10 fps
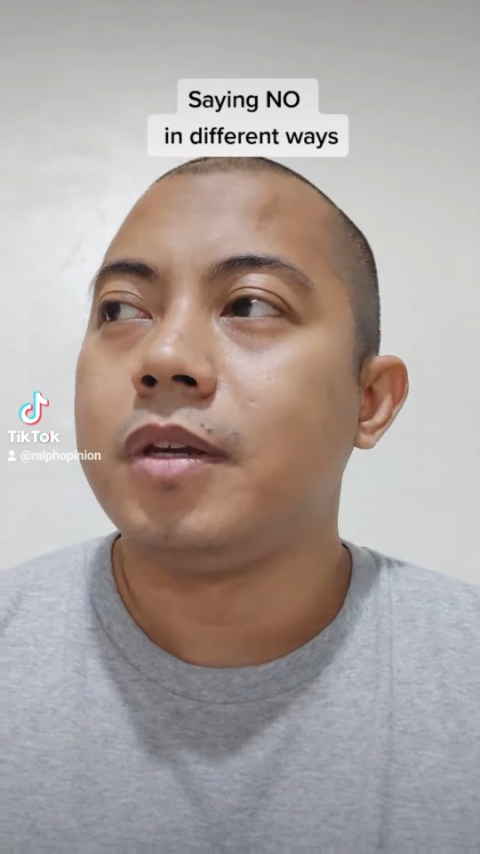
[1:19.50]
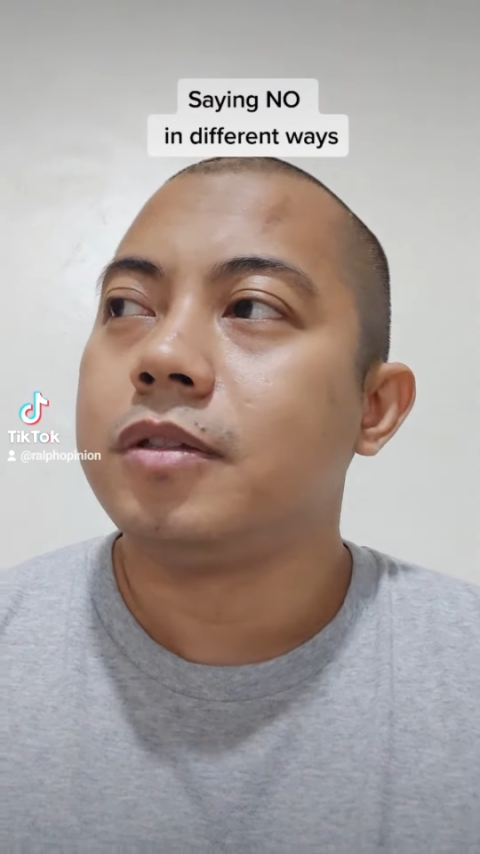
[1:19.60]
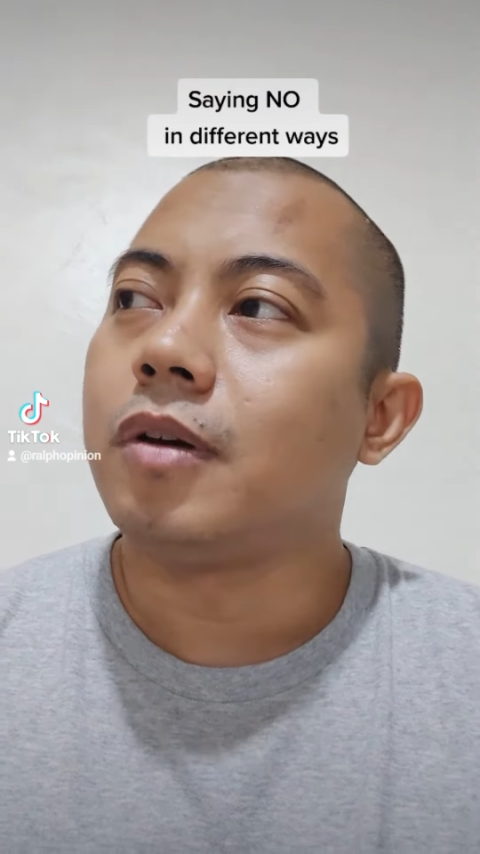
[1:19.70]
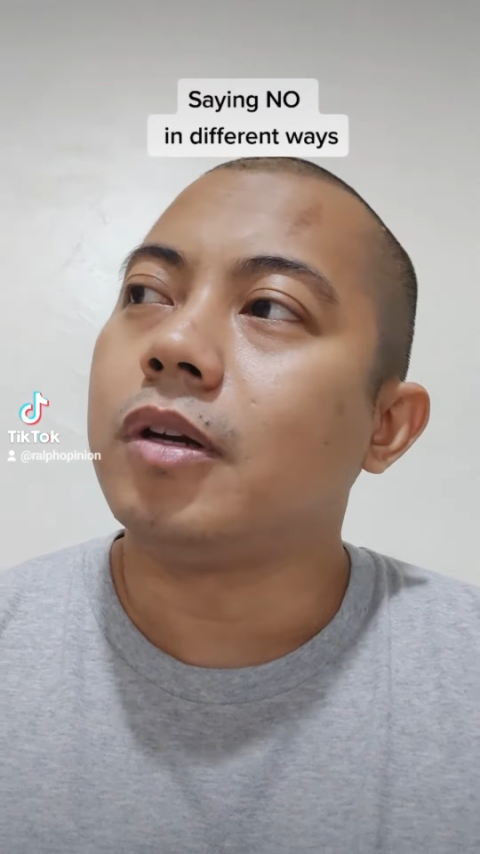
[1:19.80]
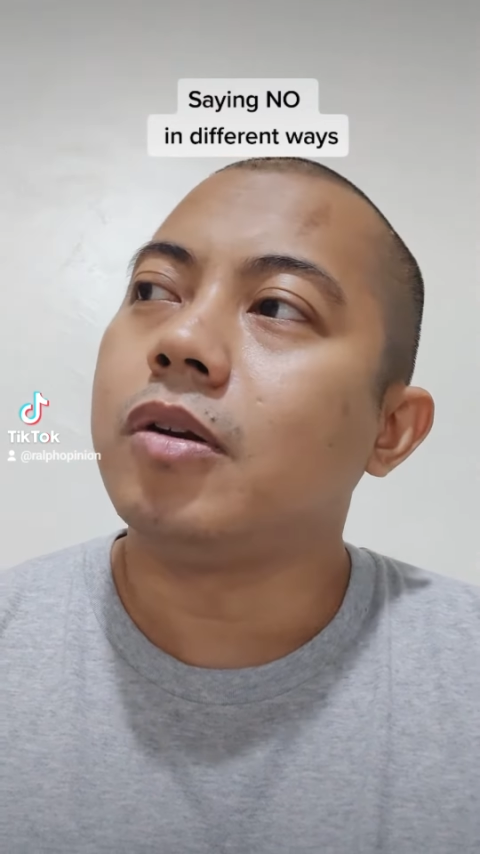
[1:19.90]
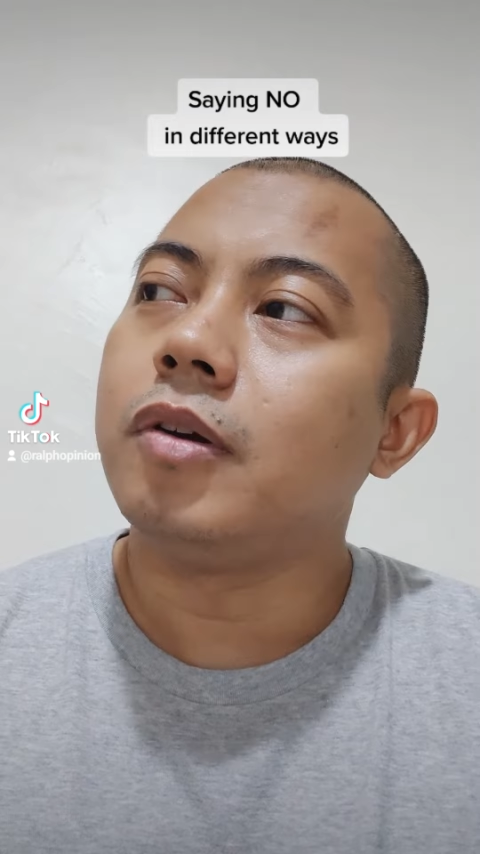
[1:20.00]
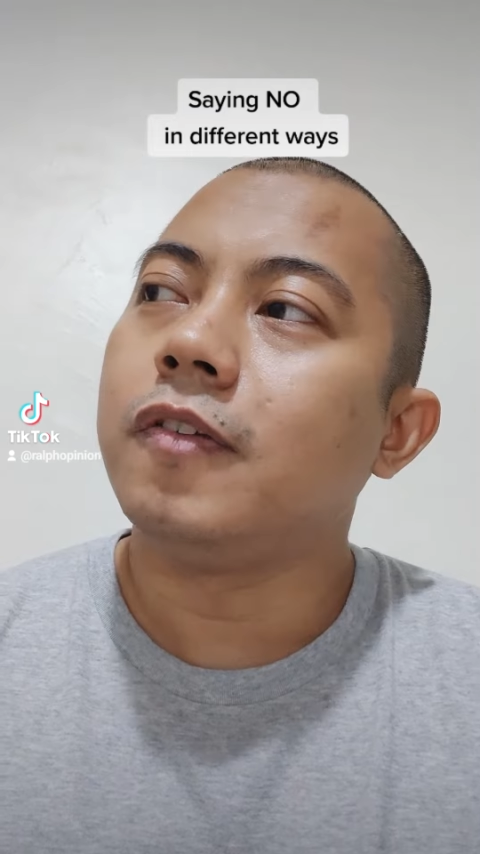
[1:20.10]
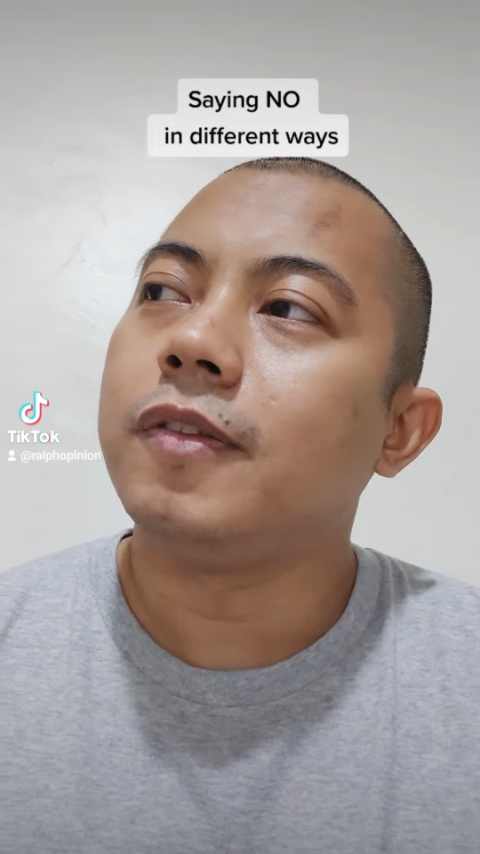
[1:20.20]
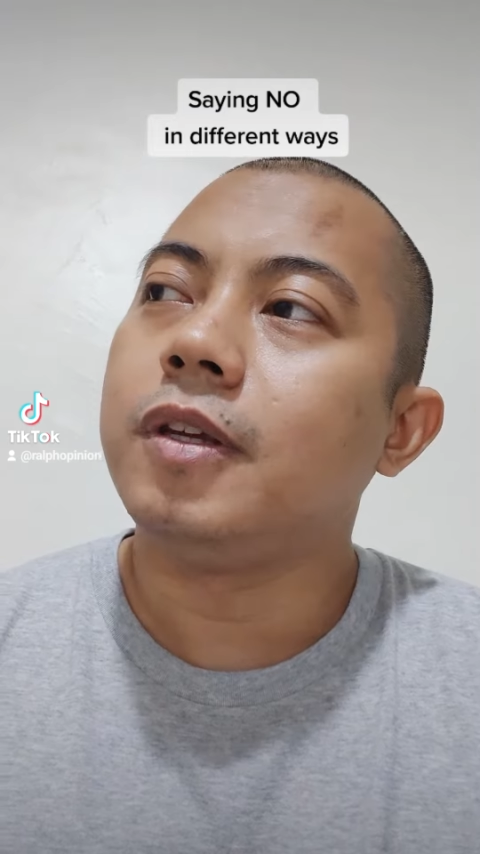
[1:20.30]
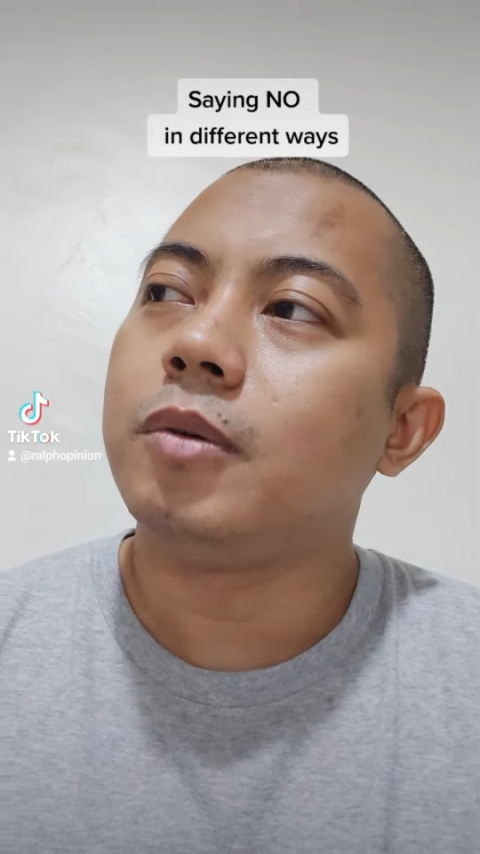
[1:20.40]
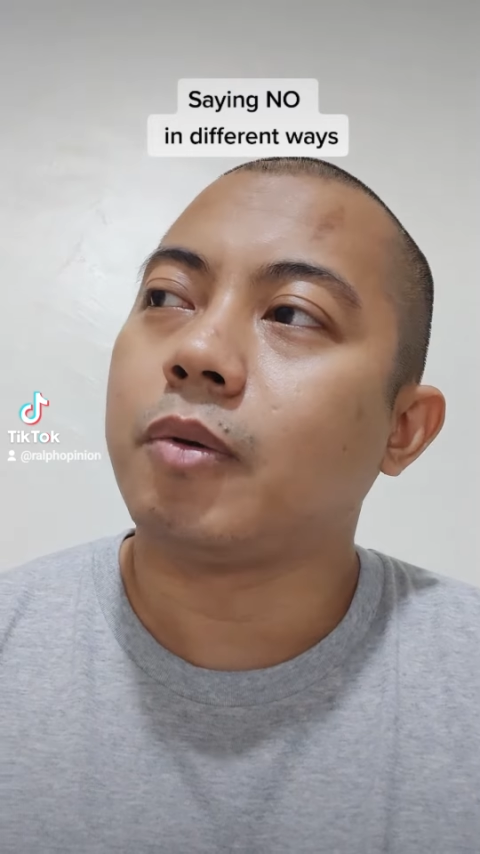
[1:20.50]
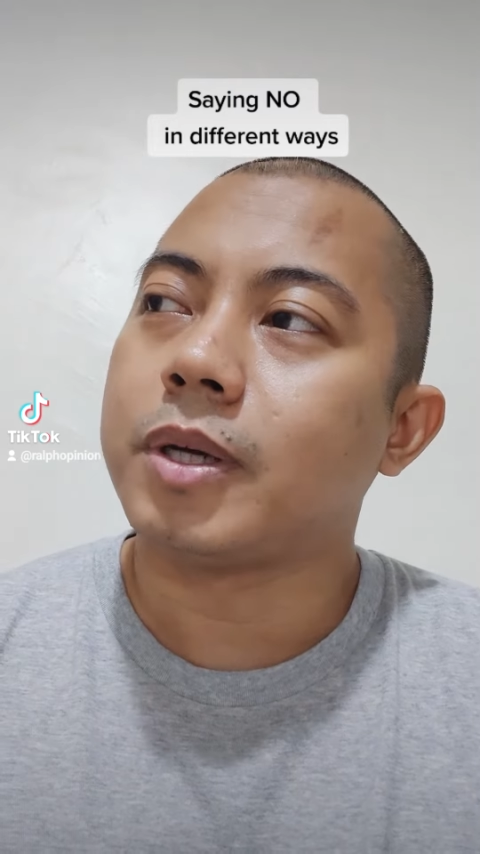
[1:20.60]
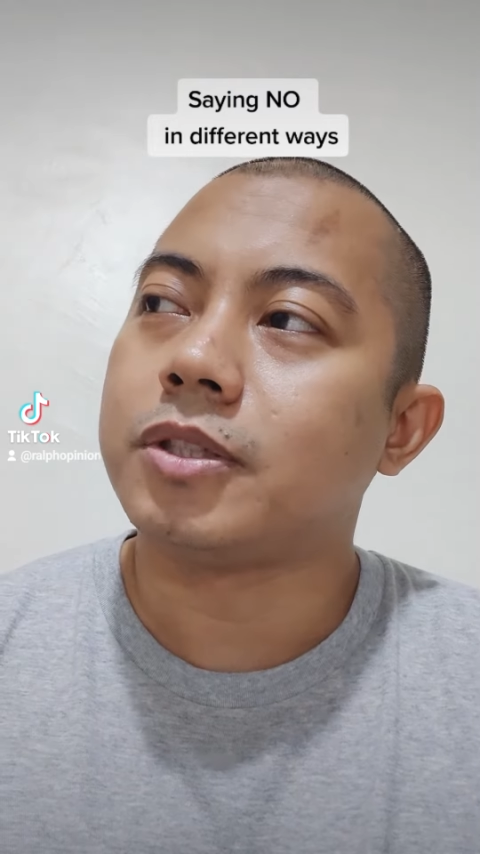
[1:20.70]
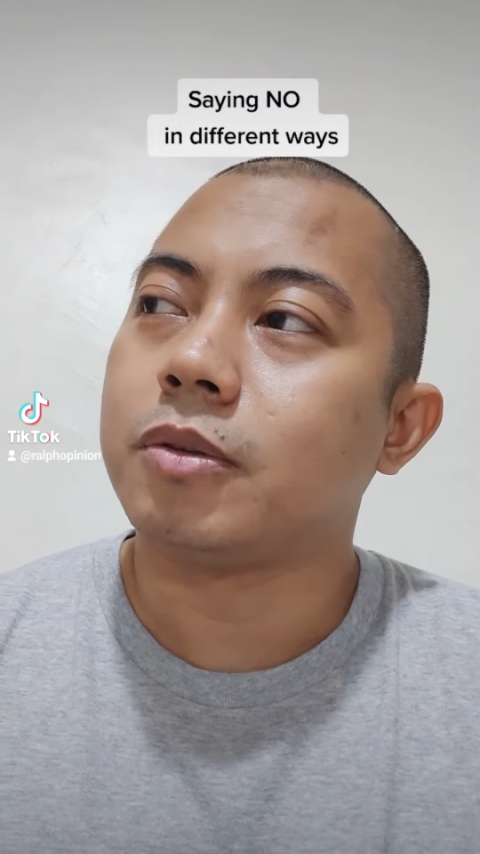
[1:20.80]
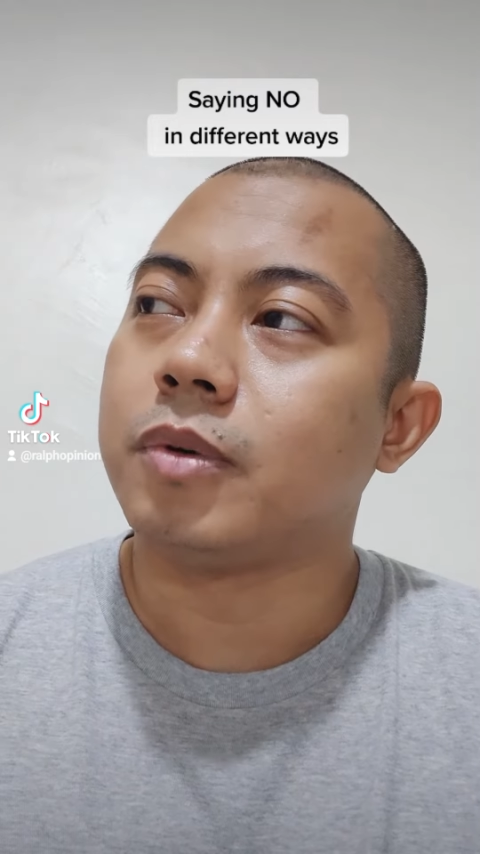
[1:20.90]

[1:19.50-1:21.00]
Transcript: So I don't know if the requester